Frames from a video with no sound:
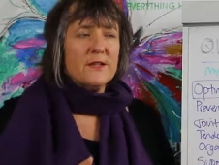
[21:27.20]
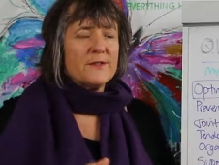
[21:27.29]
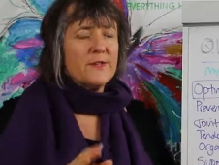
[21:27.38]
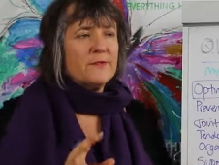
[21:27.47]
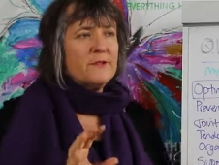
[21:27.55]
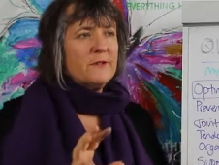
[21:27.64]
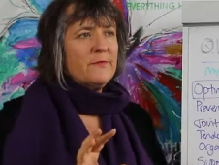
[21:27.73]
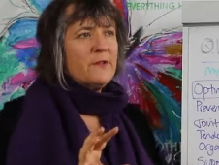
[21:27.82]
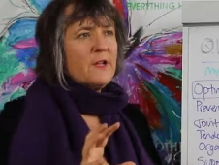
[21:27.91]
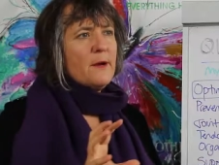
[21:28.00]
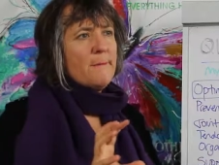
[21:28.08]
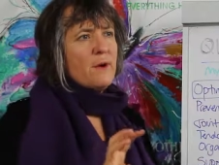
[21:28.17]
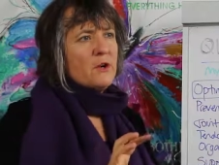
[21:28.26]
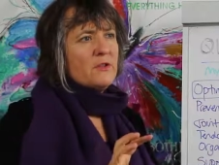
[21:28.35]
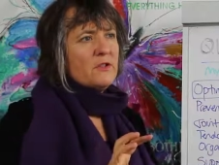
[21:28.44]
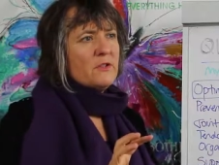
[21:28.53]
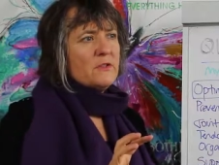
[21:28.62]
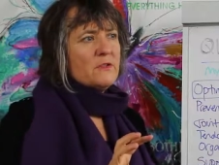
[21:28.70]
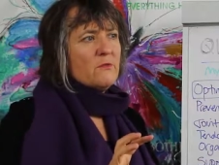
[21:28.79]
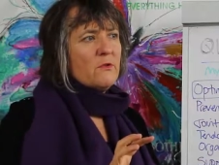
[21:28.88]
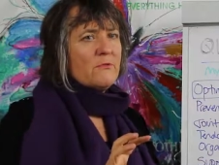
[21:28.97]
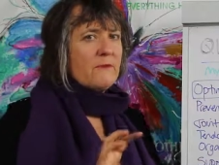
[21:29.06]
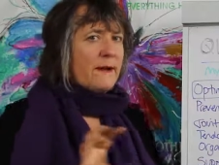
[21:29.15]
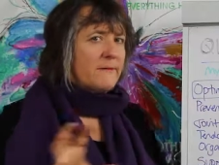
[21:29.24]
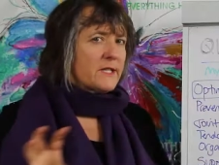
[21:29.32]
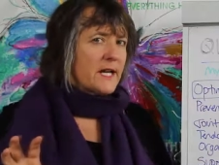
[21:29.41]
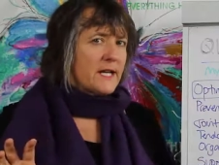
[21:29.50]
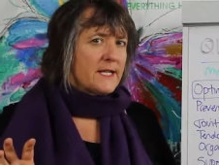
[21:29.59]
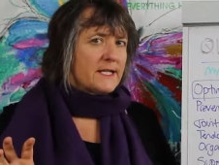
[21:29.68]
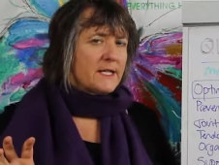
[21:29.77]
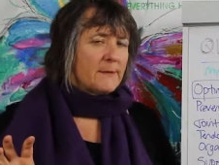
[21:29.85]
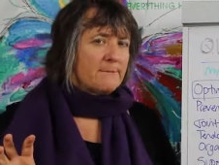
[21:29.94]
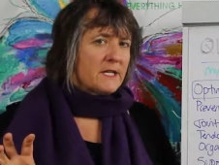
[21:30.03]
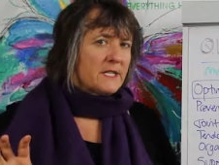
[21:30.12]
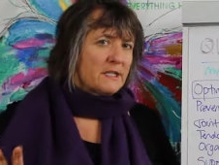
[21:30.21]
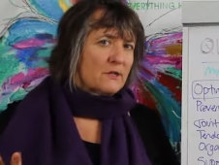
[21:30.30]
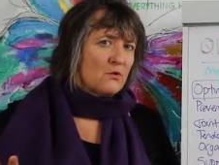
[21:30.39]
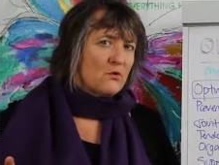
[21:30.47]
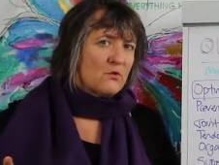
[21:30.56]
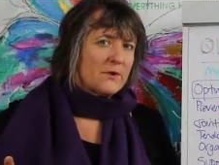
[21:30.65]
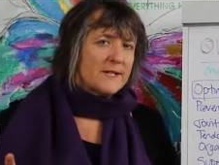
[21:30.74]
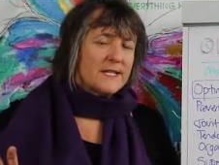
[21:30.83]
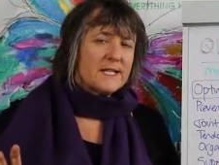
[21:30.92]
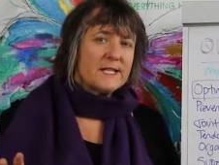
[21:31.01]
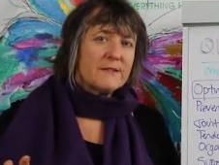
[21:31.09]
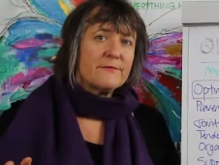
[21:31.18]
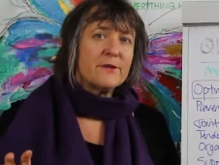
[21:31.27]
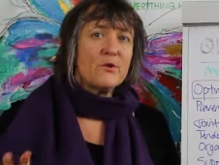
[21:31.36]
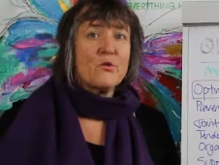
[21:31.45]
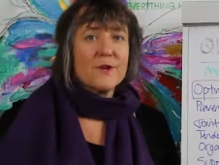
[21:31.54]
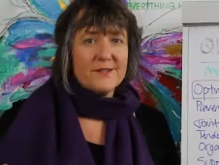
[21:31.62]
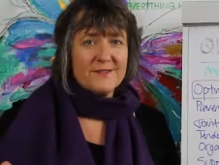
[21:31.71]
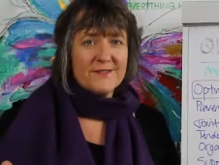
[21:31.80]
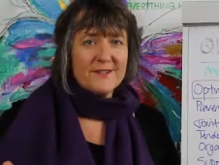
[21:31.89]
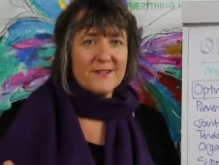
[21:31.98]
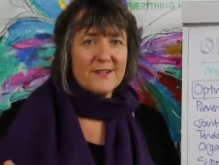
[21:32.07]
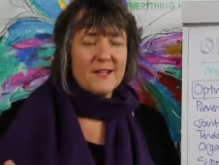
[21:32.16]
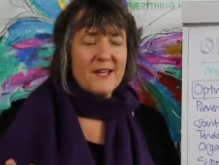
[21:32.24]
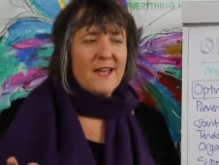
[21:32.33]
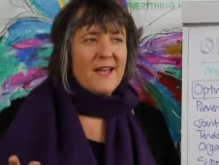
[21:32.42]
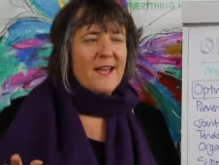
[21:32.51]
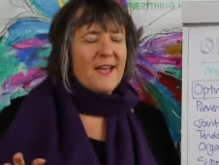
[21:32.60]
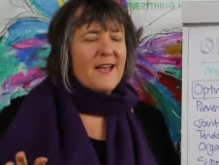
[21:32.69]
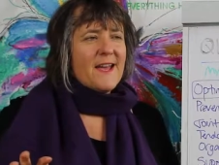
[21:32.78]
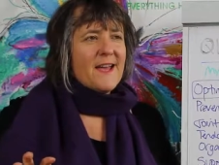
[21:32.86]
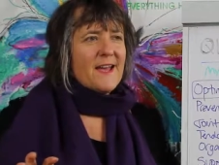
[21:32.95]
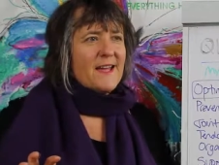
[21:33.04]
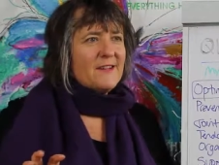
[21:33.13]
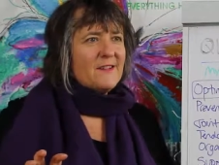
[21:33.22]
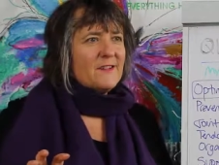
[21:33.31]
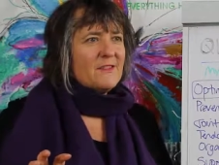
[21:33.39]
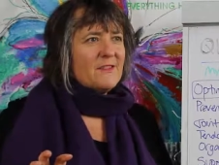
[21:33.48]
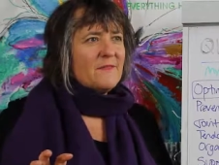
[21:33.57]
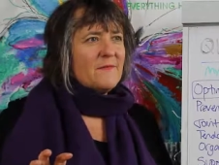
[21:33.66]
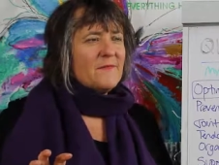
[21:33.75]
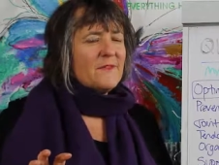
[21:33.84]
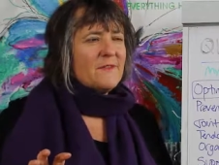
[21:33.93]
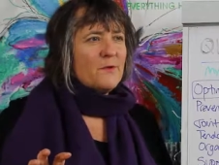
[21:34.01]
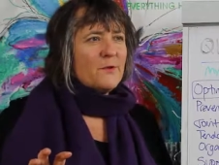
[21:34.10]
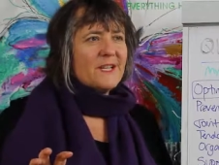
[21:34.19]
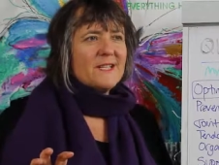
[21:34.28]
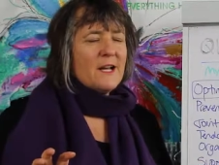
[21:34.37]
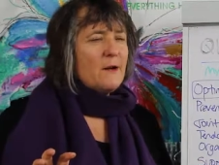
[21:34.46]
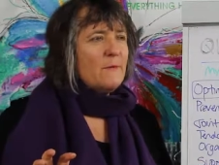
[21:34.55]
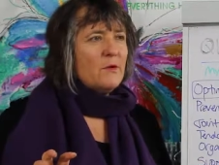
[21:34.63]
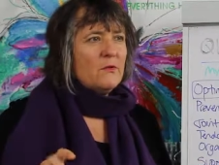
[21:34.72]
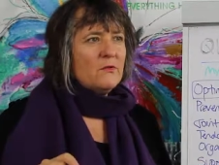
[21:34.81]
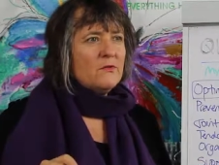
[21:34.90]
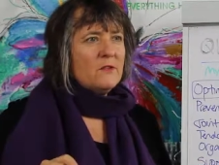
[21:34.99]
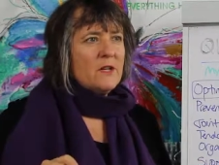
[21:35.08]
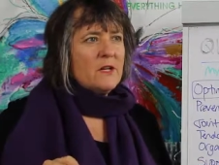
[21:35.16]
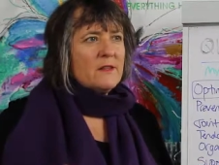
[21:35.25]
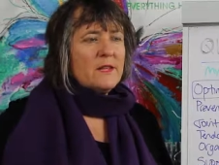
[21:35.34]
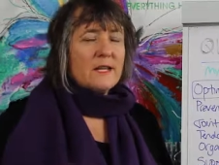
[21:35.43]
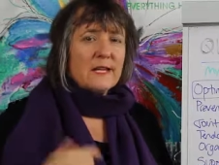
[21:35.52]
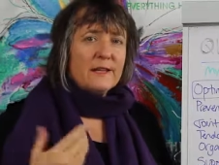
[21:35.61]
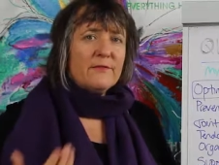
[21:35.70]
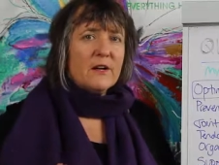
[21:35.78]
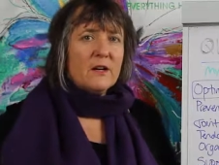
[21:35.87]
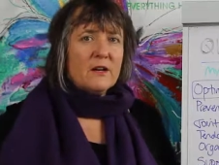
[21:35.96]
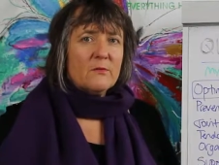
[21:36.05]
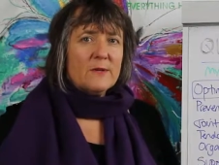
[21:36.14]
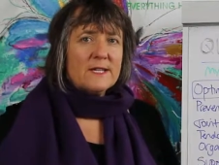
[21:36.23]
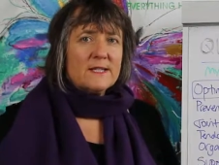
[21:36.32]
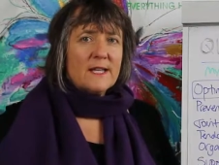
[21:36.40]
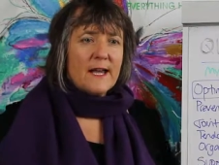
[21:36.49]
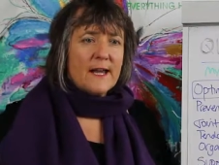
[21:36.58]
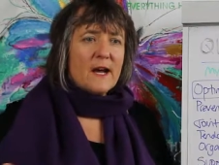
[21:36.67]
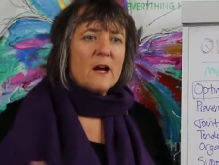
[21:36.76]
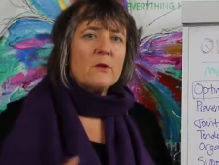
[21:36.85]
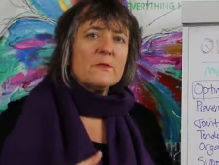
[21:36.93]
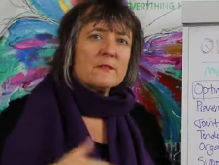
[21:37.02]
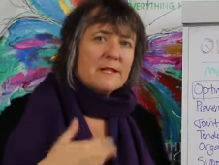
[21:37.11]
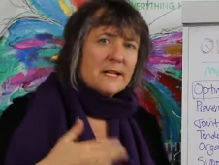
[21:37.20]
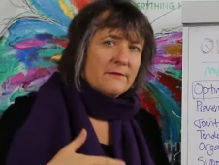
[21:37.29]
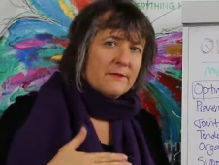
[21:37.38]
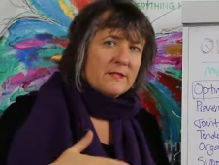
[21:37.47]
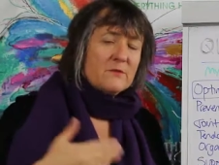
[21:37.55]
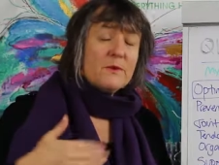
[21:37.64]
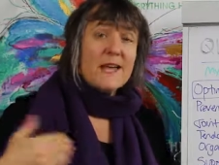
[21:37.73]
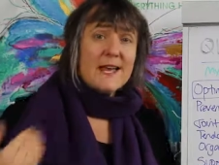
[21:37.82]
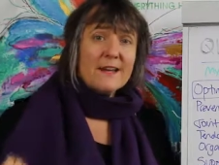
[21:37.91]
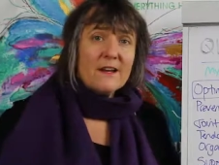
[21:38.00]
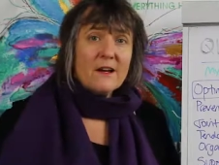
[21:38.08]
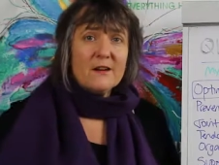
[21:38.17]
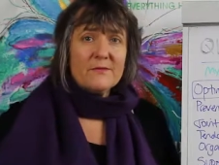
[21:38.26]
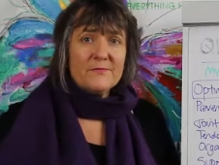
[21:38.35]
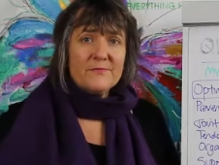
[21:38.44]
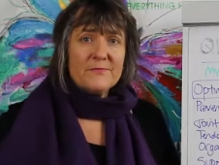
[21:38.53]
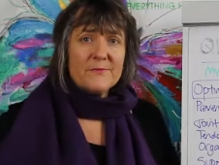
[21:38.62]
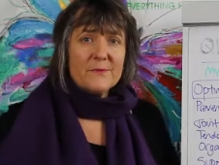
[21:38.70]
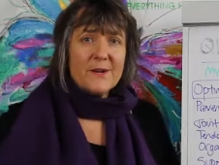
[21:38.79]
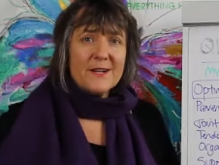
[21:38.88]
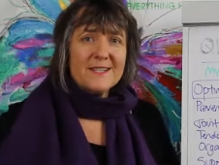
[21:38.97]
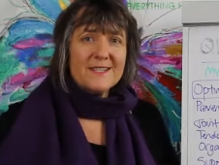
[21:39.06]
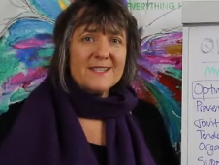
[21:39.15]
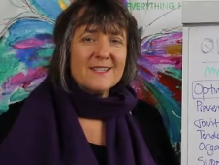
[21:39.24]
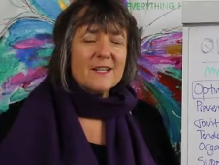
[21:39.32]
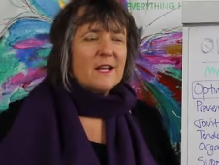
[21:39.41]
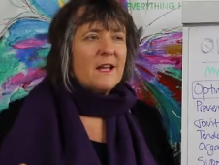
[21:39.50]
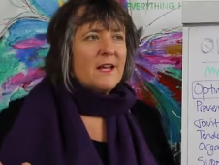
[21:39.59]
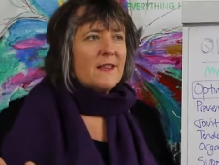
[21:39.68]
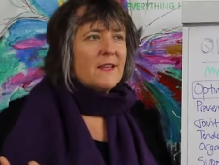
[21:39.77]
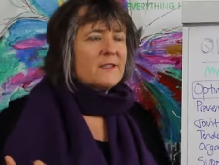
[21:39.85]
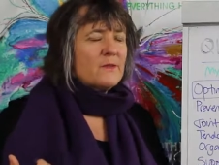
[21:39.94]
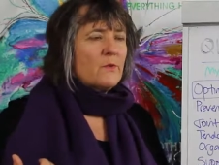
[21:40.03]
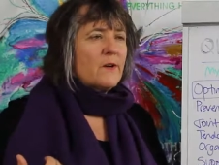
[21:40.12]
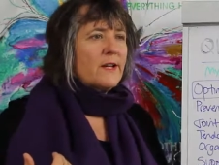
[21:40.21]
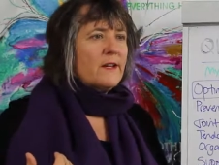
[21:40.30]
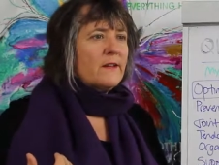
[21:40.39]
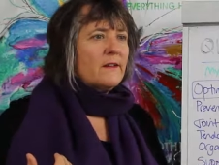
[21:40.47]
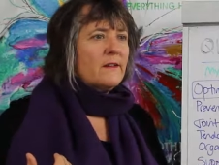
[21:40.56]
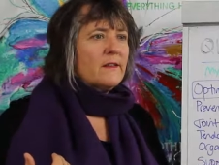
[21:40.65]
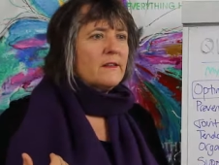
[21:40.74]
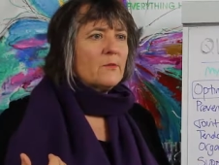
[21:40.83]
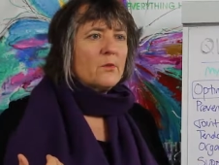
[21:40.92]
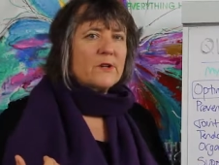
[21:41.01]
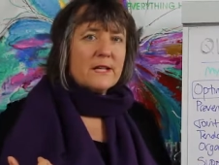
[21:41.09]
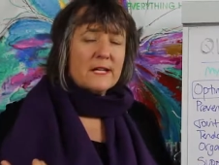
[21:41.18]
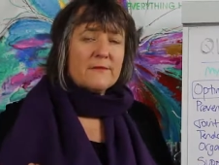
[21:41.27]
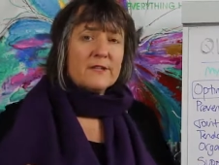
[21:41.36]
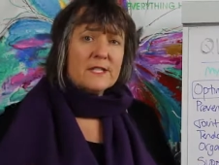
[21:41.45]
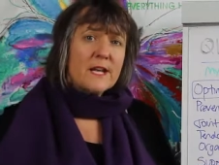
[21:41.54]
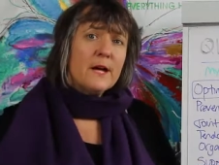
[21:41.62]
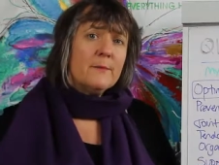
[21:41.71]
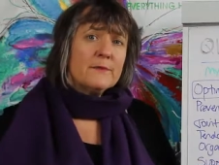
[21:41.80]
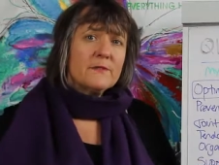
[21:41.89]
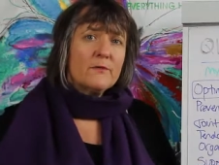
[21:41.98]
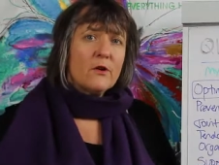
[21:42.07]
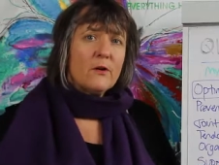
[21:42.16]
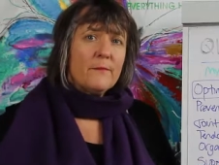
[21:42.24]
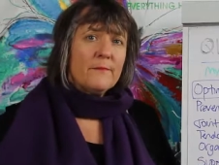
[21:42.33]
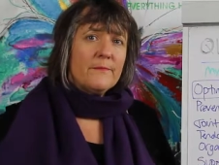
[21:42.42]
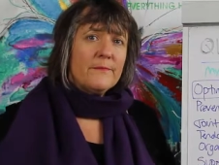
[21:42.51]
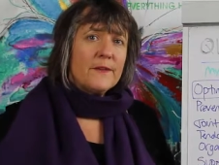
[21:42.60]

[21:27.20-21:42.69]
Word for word: So different emotions will gravitate and be stored in different organs. And for example, the liver, we say, I was livid with anger, right? That's where the word livid comes from.